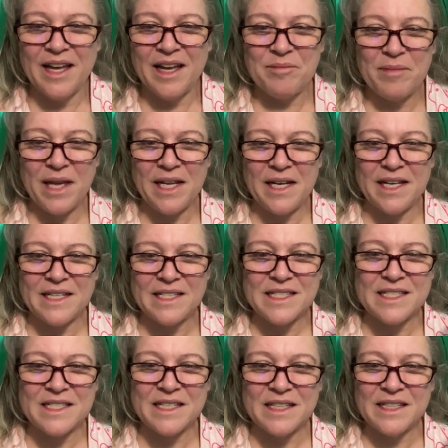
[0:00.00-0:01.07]

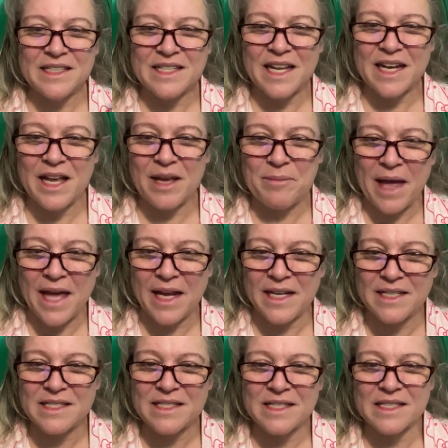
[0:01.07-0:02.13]
Matus? Is that
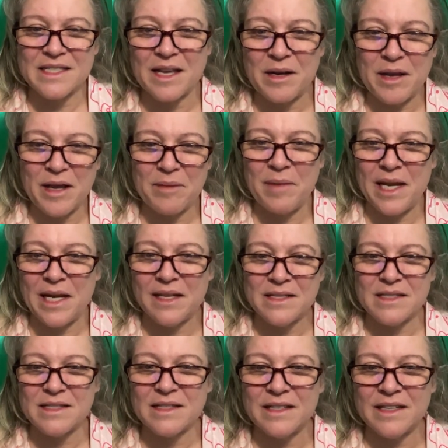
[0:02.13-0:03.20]
Mattis? Is that
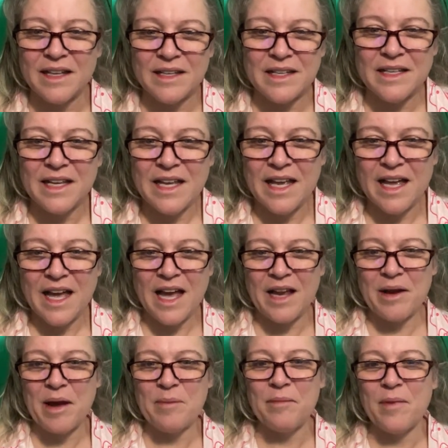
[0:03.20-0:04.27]
Matus?
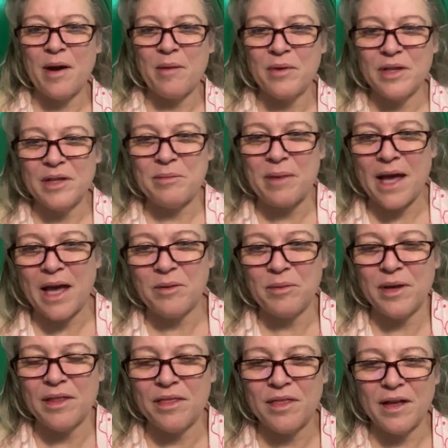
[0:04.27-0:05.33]
I'm really bad
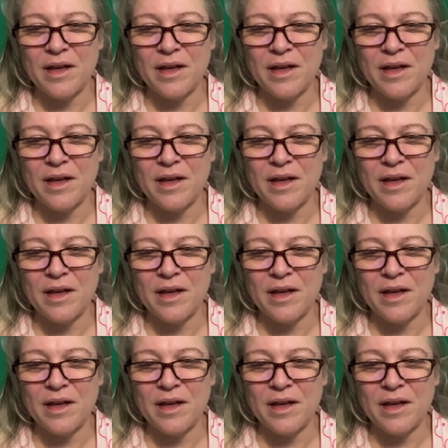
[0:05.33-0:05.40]
with